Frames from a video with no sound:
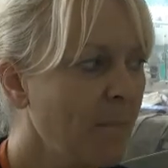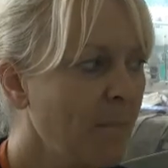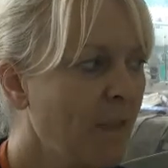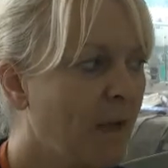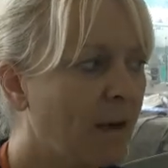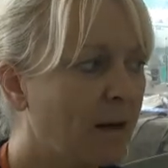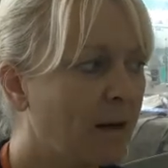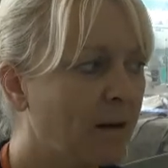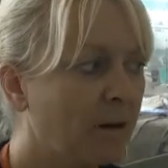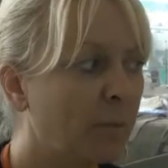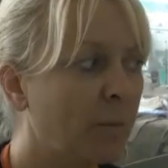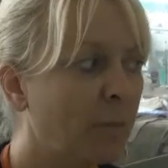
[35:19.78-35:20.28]

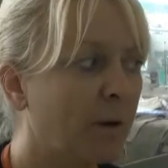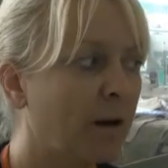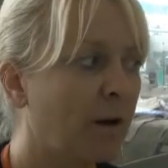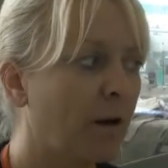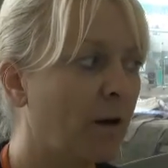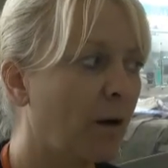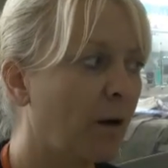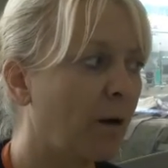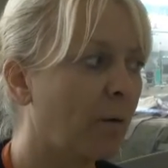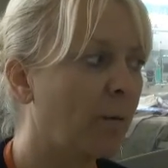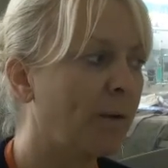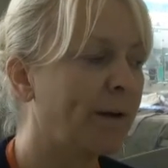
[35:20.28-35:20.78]
a little bit
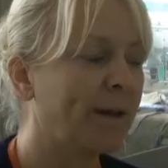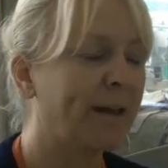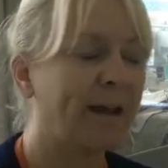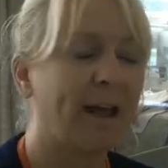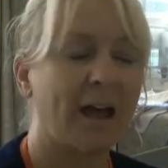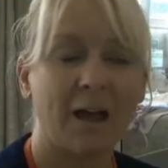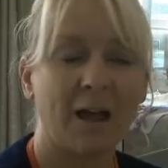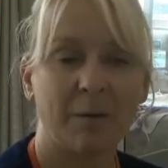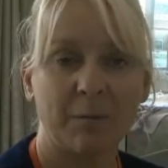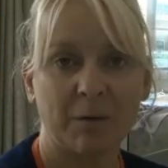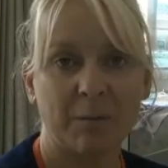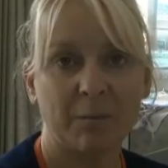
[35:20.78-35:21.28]
low when he
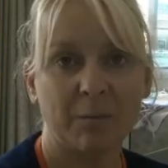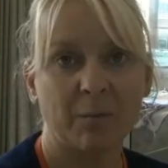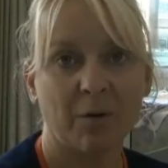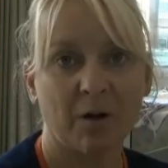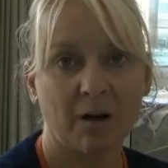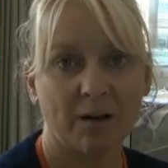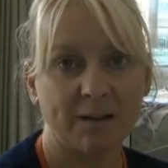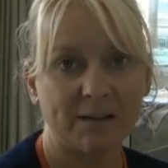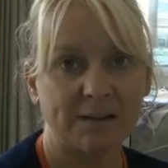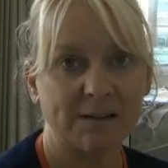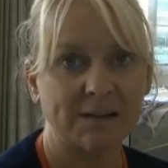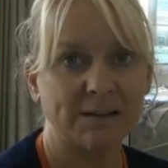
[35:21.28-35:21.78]
came in
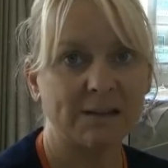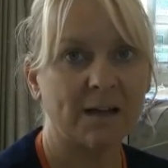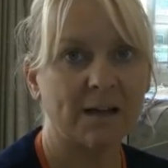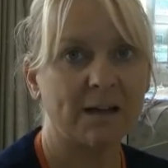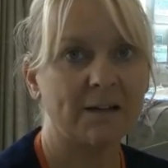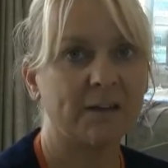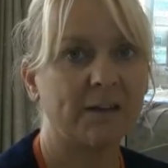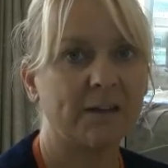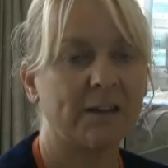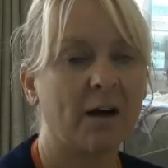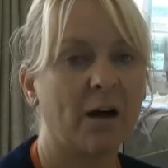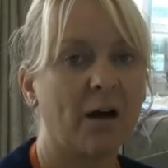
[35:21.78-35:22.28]
prior to
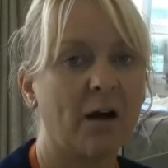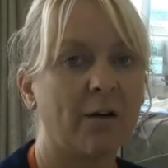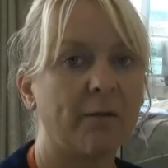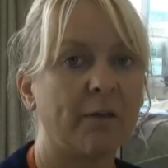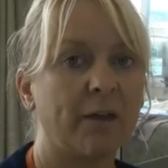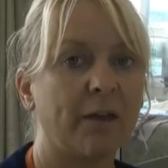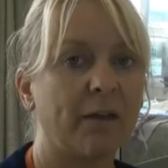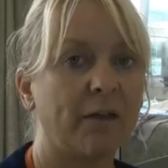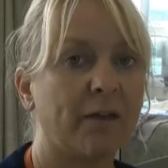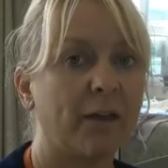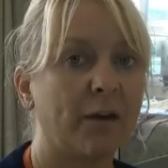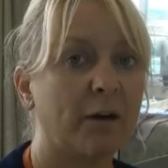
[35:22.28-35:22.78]
starting the
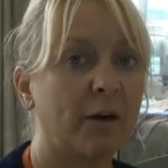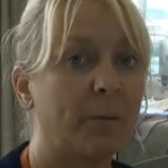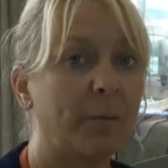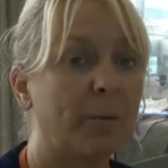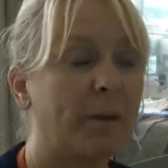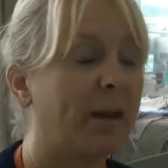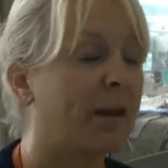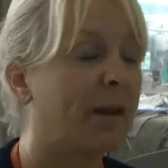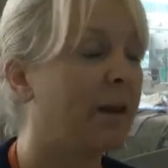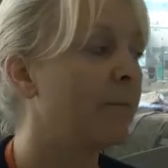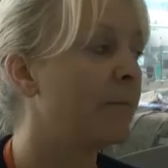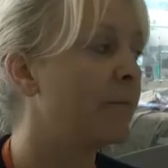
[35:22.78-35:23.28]
IV
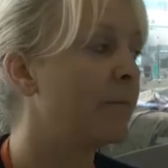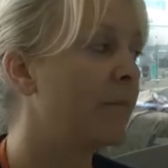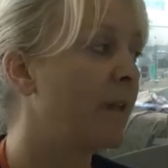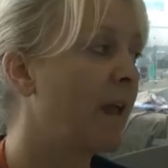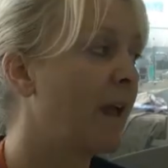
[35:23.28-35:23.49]
therapy,